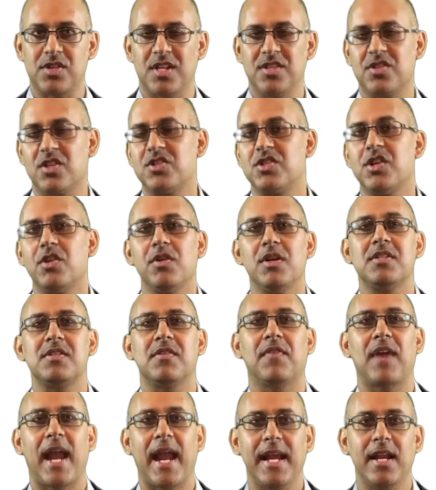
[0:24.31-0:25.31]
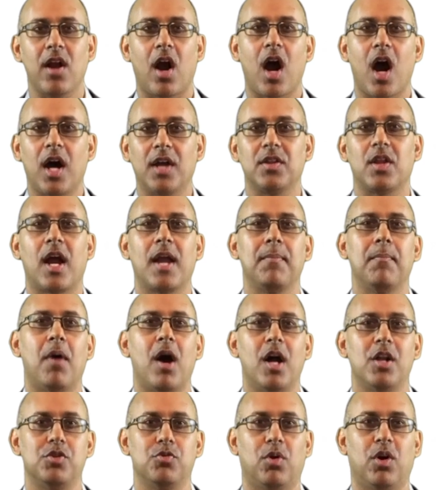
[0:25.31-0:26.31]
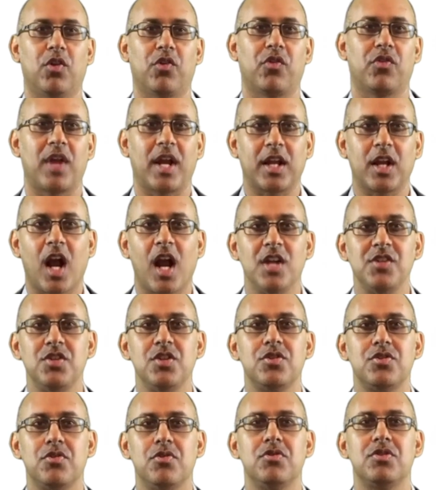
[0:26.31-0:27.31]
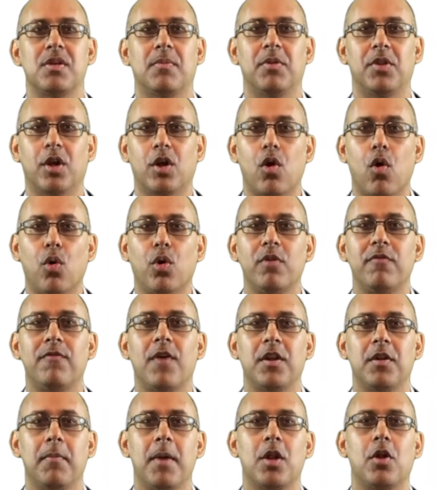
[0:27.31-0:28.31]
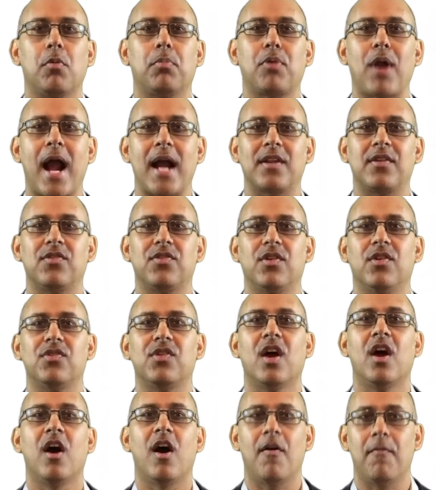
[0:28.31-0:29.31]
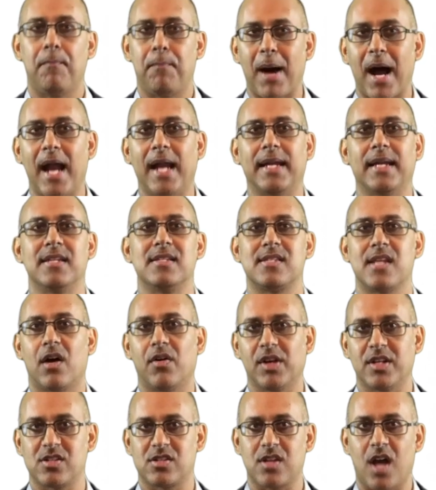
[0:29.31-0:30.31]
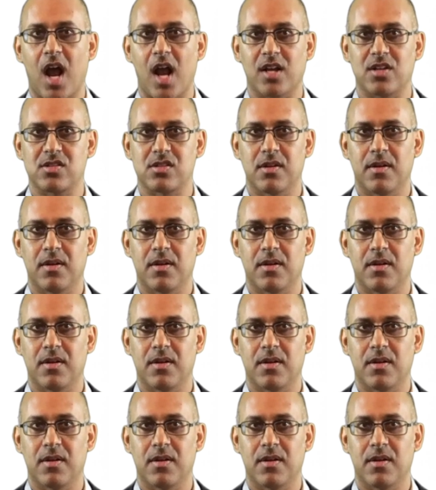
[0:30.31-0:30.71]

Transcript: is a series of 8 online modules that guides you through some of the core fundamental practices of buying and selling stocks.